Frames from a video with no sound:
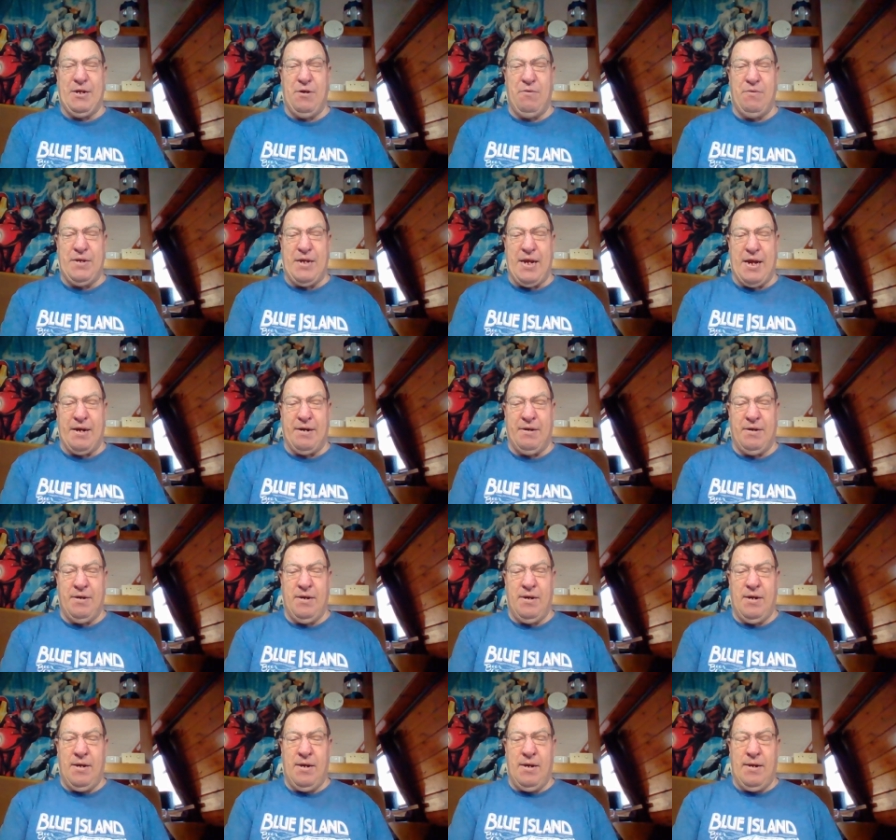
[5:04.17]
New Year.
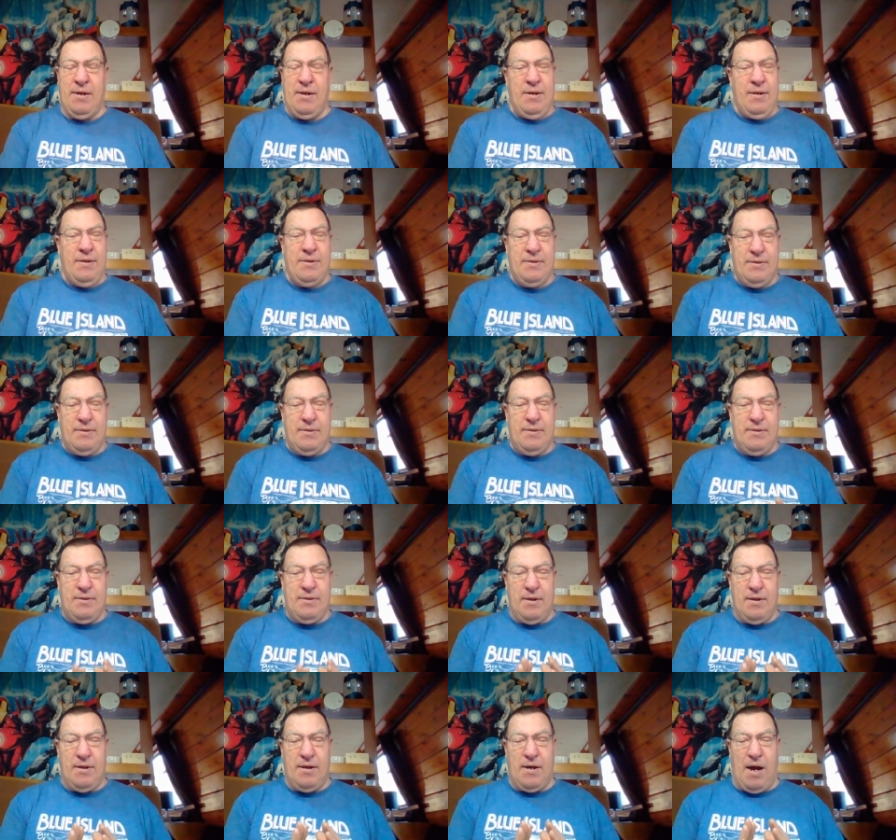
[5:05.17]

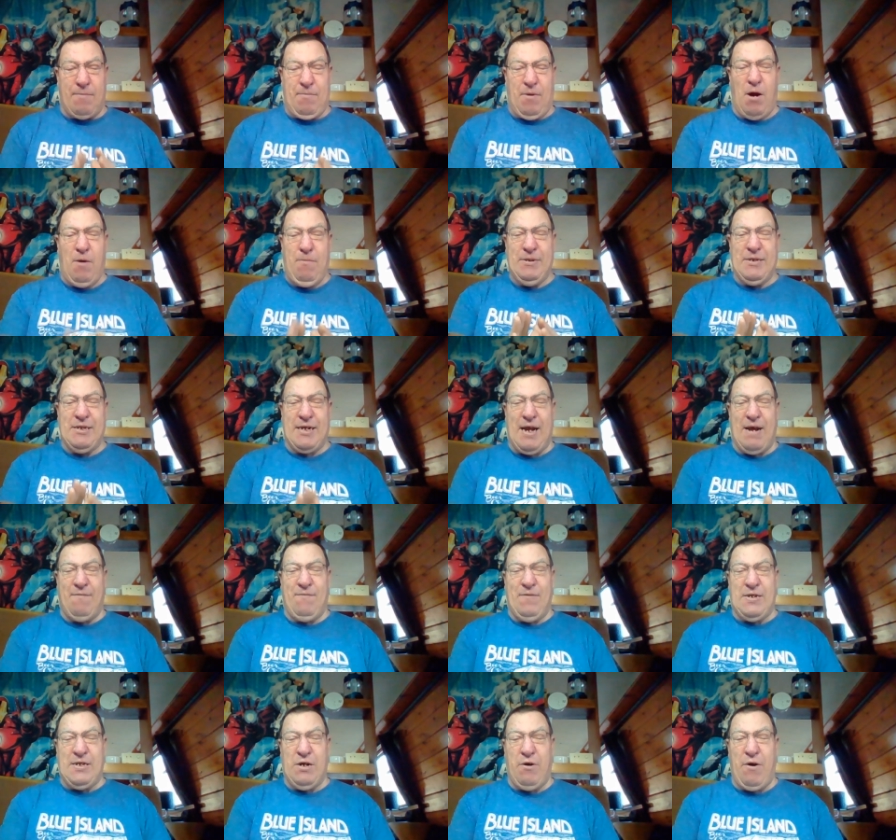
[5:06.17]
I'm hoping to get
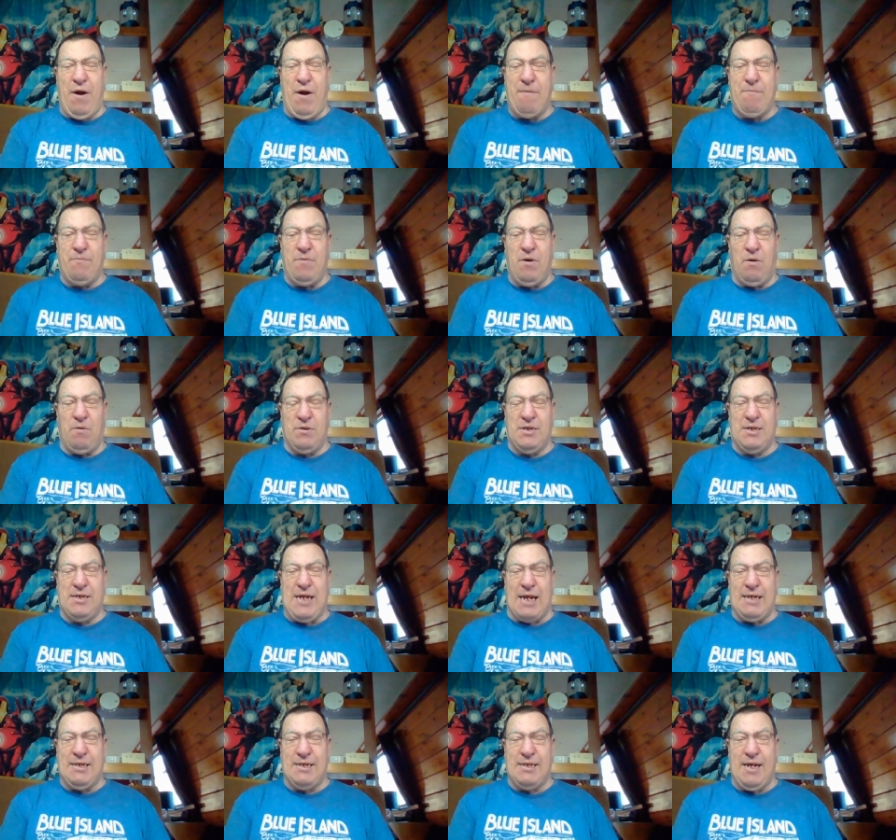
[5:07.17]
a video out on
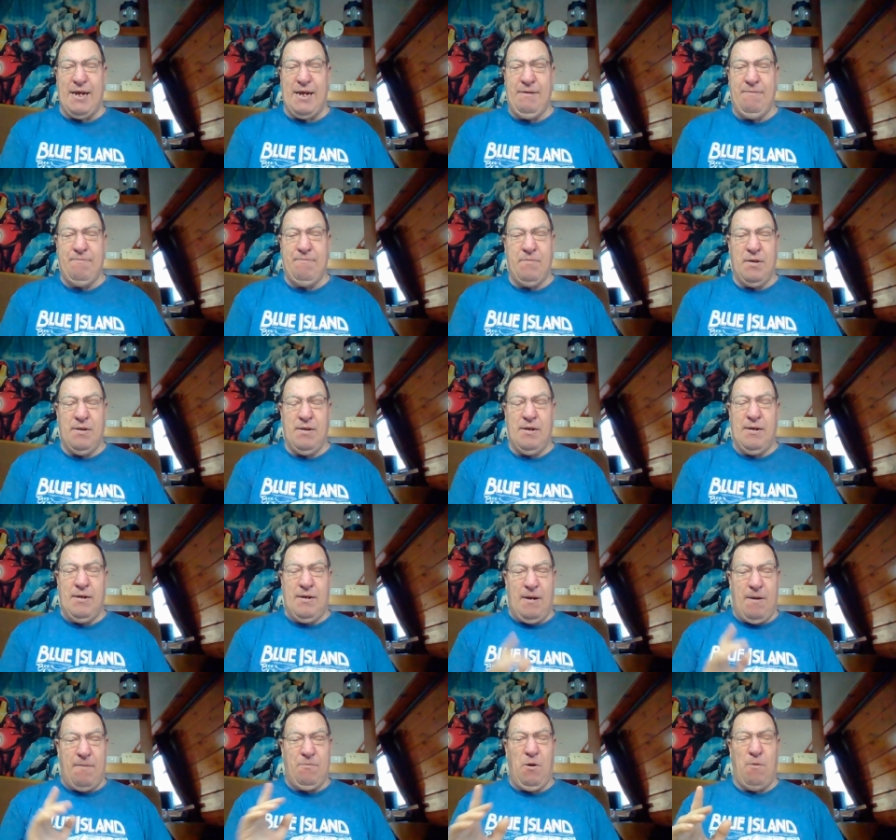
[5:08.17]
Saturday.
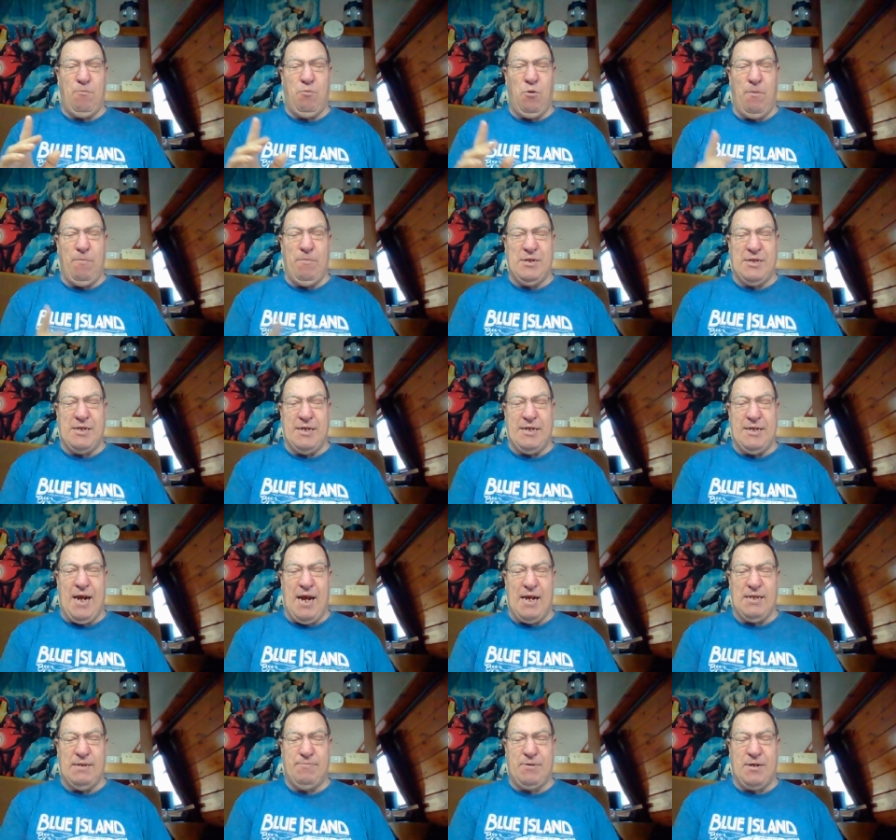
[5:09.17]
I'm not promising
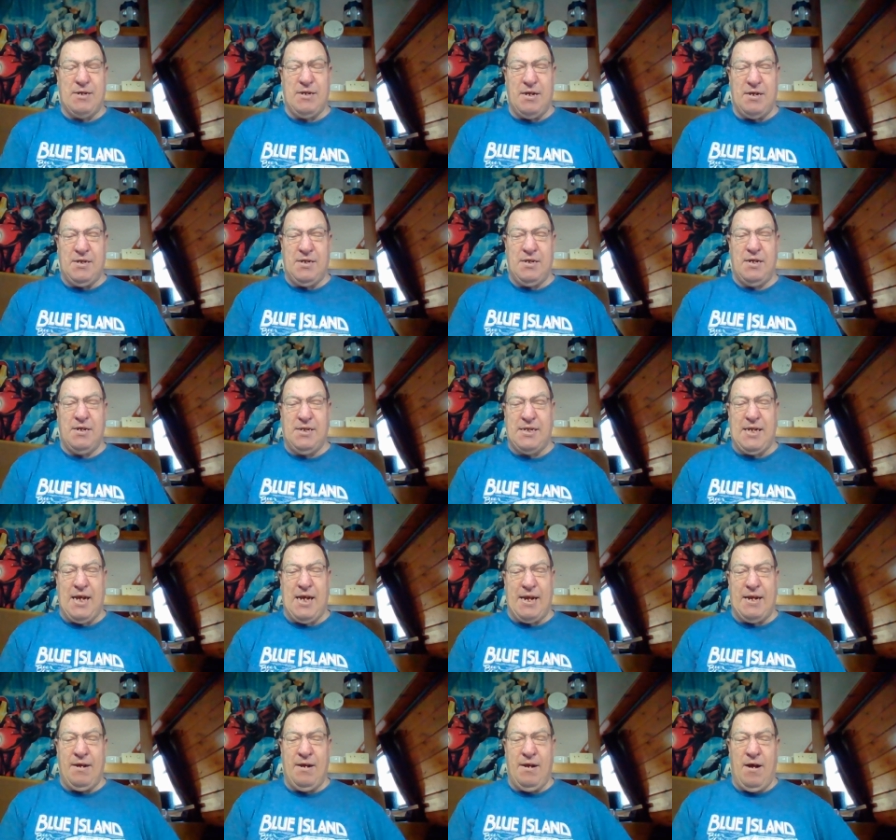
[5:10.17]
yet, because as I
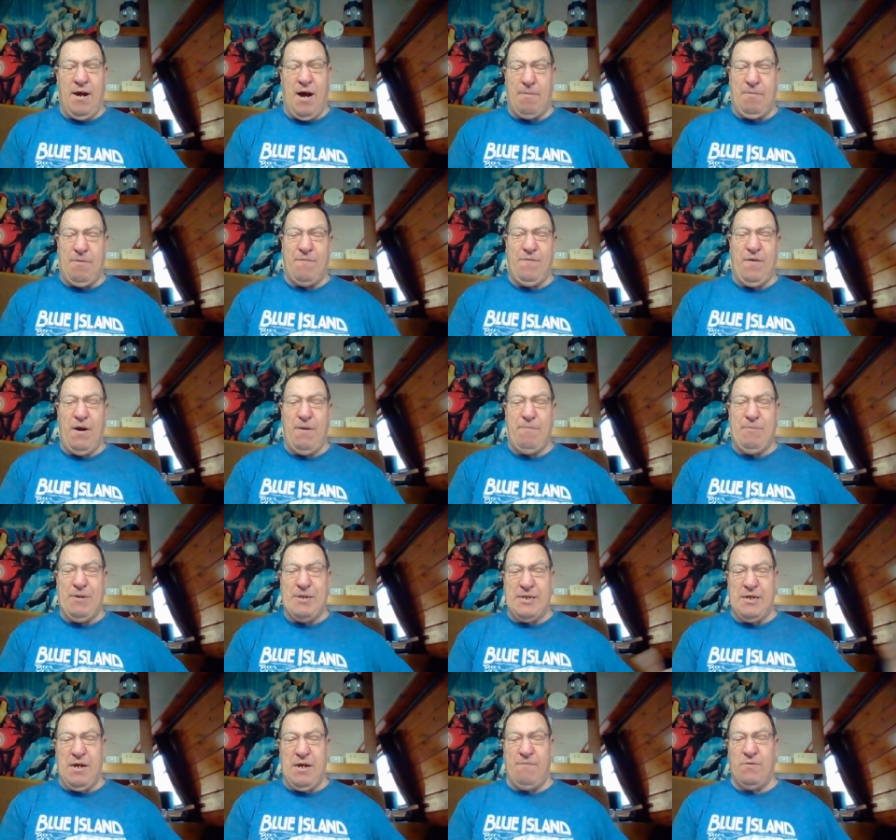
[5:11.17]
say, I've been very
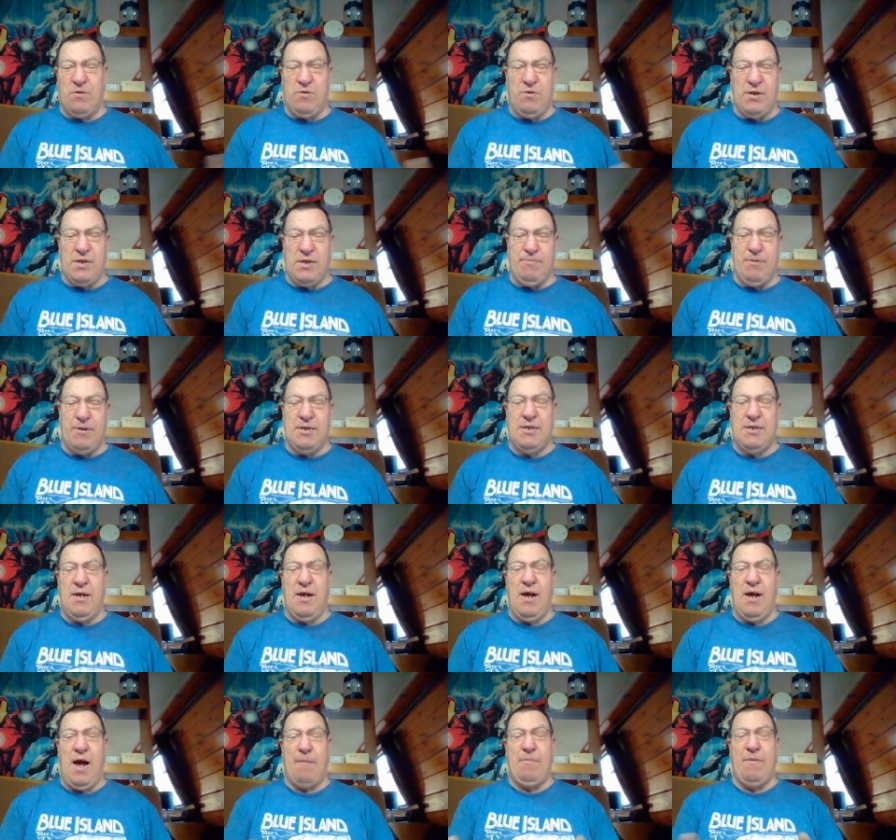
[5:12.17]
busy over Christmas.
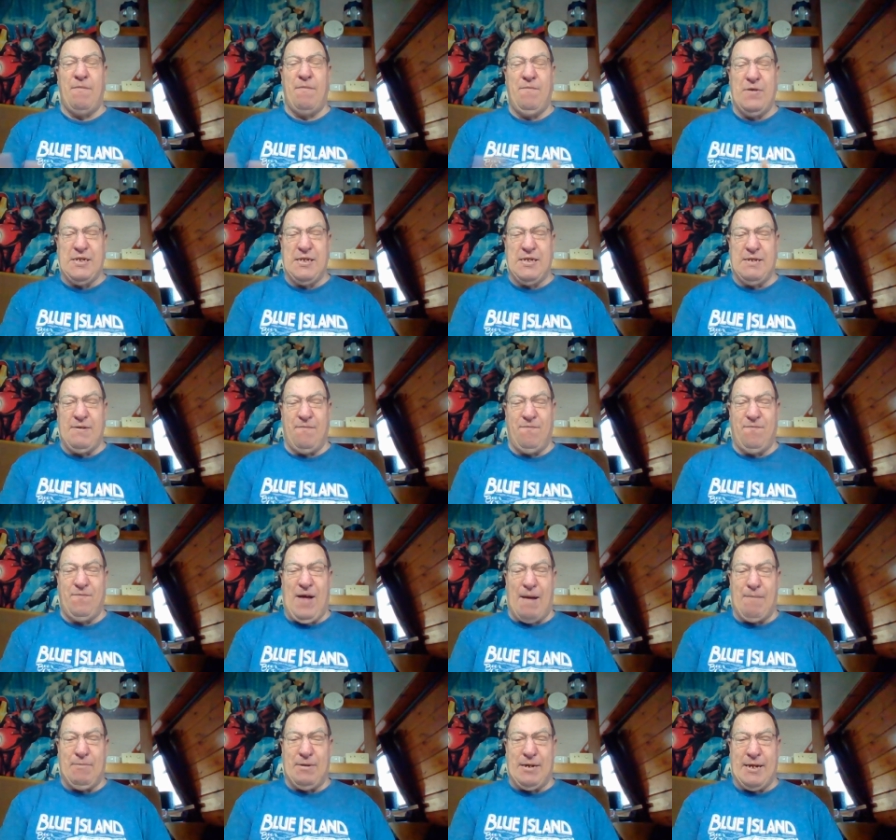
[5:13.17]
I've been visiting
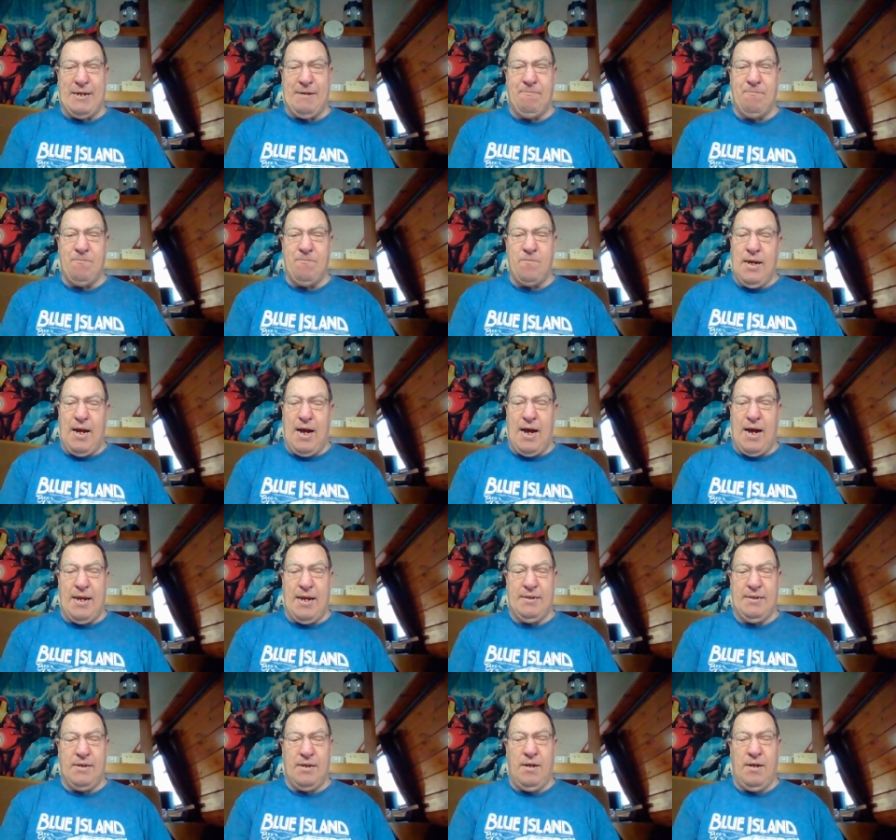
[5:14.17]
family,
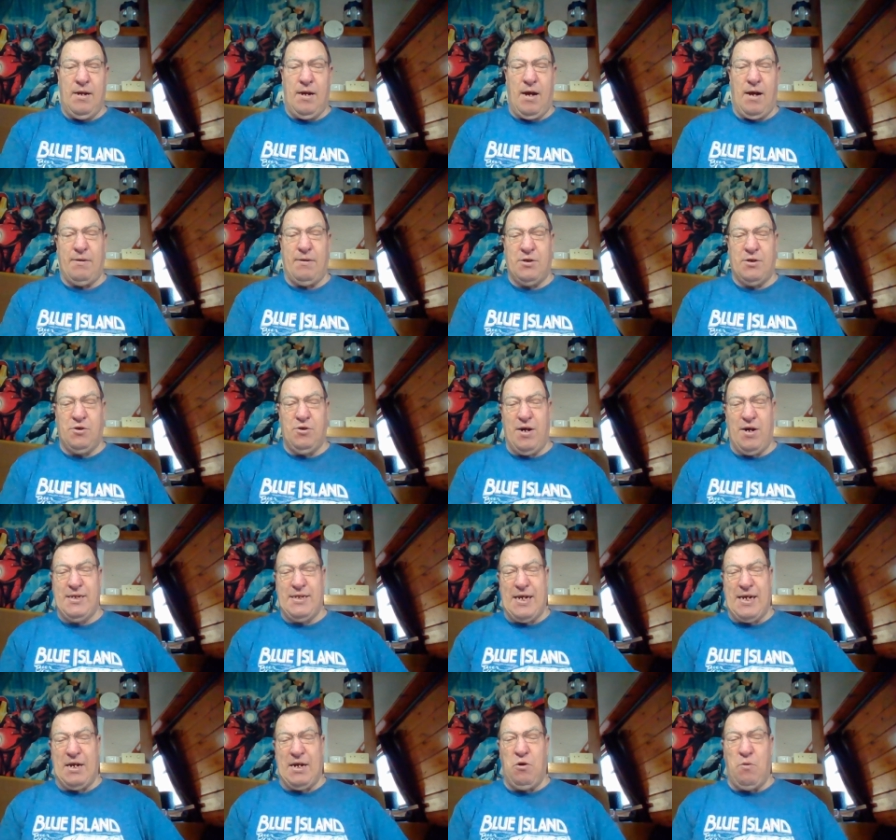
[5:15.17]
and I was trying
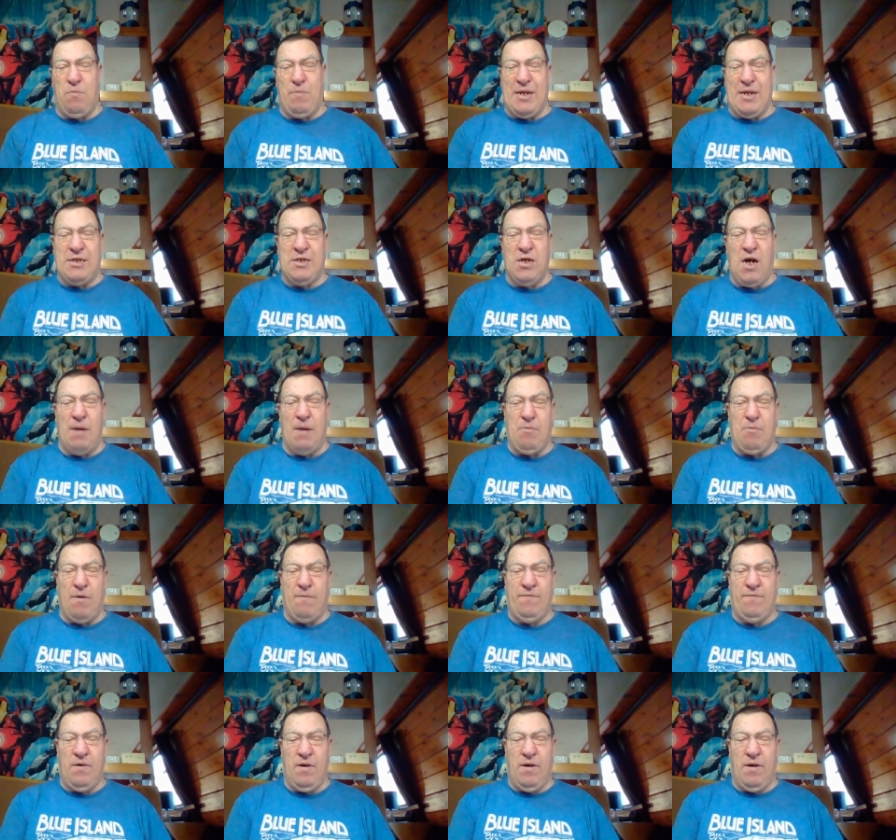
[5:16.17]
to take a little bit of time off